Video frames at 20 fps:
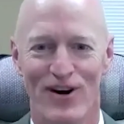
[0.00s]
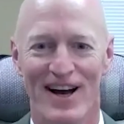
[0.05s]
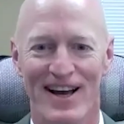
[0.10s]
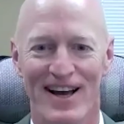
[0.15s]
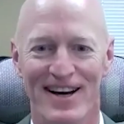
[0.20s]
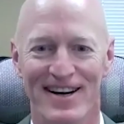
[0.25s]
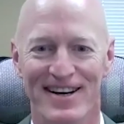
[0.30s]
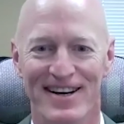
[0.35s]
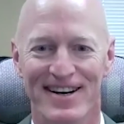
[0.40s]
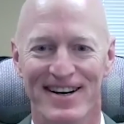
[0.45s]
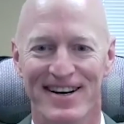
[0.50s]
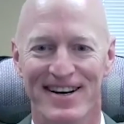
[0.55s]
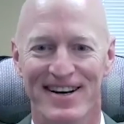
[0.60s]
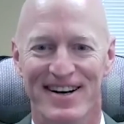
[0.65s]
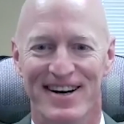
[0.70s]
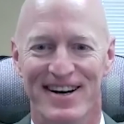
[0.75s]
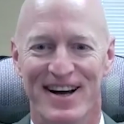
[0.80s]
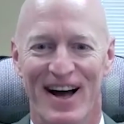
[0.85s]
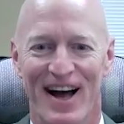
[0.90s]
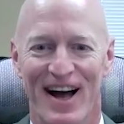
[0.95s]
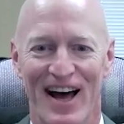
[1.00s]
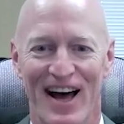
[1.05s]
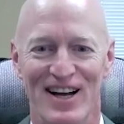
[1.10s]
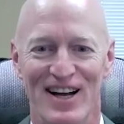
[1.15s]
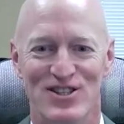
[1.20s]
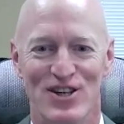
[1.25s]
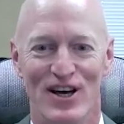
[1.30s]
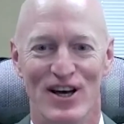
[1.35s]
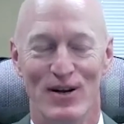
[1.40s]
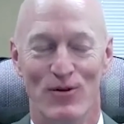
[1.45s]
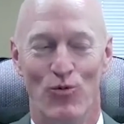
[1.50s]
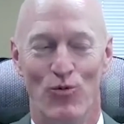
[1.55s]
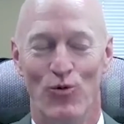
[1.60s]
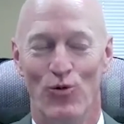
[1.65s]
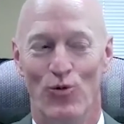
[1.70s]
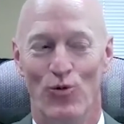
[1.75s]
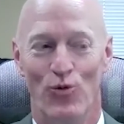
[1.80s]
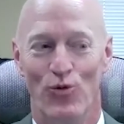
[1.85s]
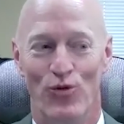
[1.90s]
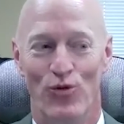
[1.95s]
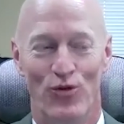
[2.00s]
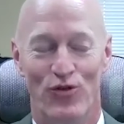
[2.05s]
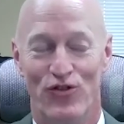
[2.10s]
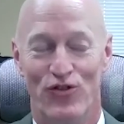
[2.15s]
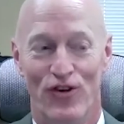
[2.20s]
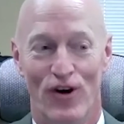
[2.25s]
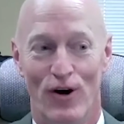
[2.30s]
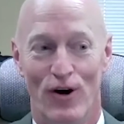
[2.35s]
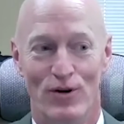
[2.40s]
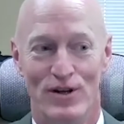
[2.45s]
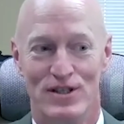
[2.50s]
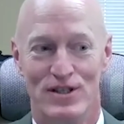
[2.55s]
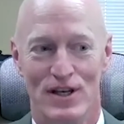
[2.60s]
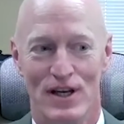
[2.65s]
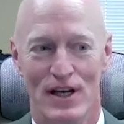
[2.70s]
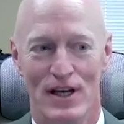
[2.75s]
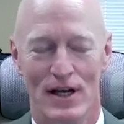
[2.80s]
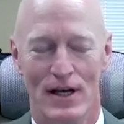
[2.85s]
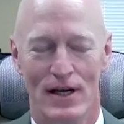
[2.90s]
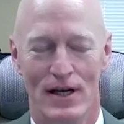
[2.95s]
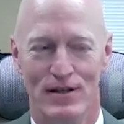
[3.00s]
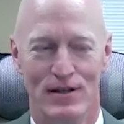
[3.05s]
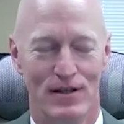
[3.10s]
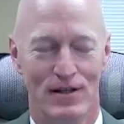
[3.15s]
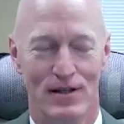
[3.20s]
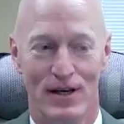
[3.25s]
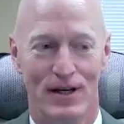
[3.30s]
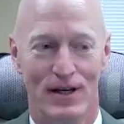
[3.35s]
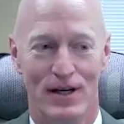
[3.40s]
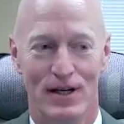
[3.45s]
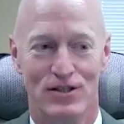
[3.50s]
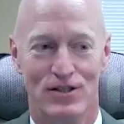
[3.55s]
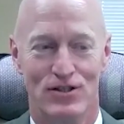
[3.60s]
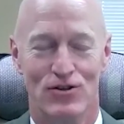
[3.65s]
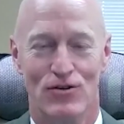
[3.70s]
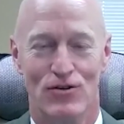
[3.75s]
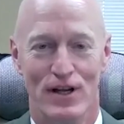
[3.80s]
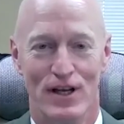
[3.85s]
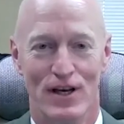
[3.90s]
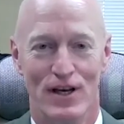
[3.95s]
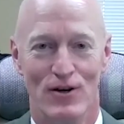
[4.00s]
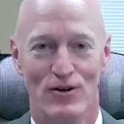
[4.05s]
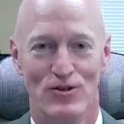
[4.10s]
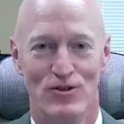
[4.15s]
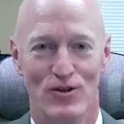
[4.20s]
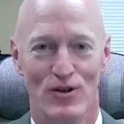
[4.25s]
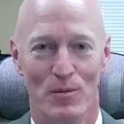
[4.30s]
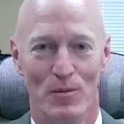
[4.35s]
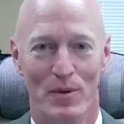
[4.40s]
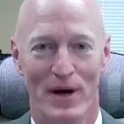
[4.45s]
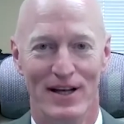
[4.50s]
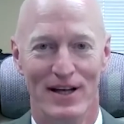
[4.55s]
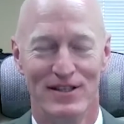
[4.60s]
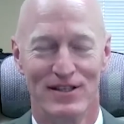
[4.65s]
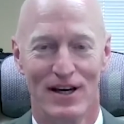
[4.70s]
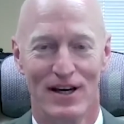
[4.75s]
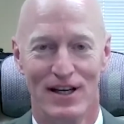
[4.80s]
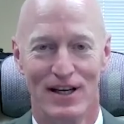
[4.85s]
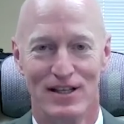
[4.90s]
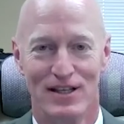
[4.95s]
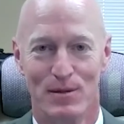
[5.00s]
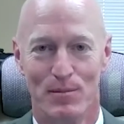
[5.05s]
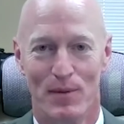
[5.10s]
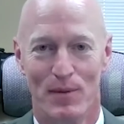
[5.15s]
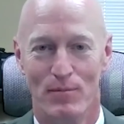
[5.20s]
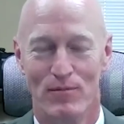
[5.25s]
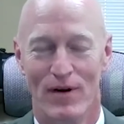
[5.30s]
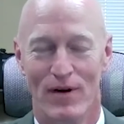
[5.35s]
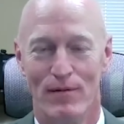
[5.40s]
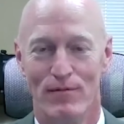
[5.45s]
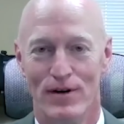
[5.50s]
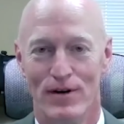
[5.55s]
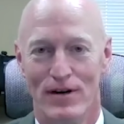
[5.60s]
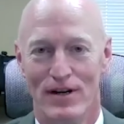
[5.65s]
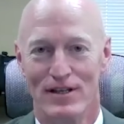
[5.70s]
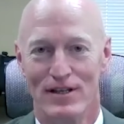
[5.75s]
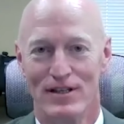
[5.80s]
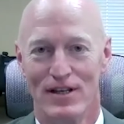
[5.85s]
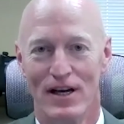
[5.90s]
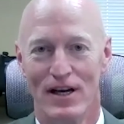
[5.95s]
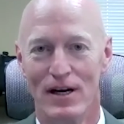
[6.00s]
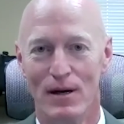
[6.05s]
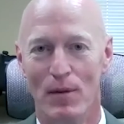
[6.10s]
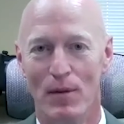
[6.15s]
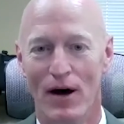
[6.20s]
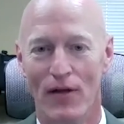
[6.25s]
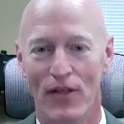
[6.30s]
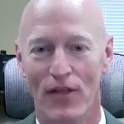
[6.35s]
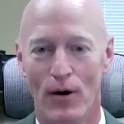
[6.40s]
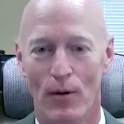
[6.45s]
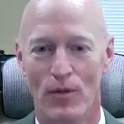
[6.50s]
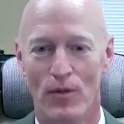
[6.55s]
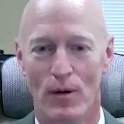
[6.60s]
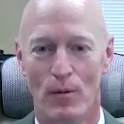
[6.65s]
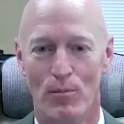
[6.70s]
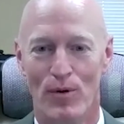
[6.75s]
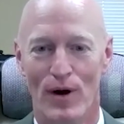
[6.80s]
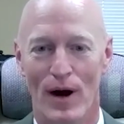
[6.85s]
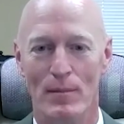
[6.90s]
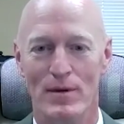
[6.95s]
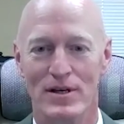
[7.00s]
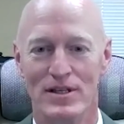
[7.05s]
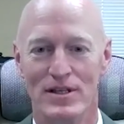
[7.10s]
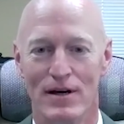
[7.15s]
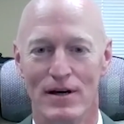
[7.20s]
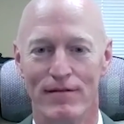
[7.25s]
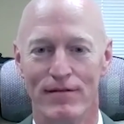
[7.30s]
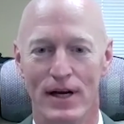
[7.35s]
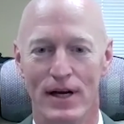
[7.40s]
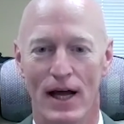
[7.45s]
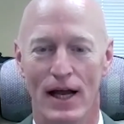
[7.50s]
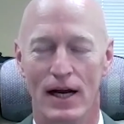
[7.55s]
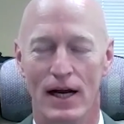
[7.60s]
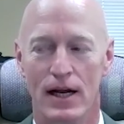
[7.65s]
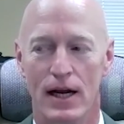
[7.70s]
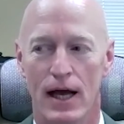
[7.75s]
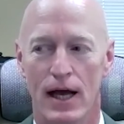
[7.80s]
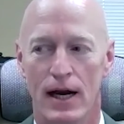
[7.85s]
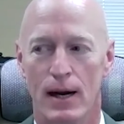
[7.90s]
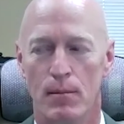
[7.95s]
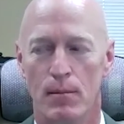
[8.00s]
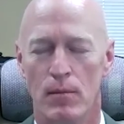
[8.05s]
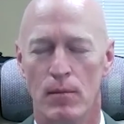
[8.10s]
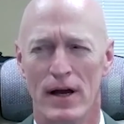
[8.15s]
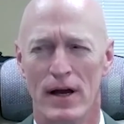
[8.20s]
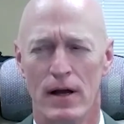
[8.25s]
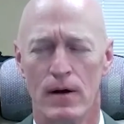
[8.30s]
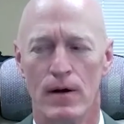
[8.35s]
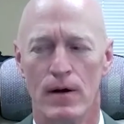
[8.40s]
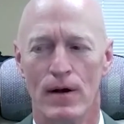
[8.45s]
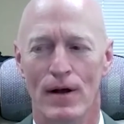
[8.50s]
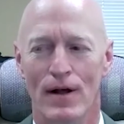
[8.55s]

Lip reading: right? And it's like, so it certainly goes to the panpsychism. I'm very excited about the premise of it, and I'm like,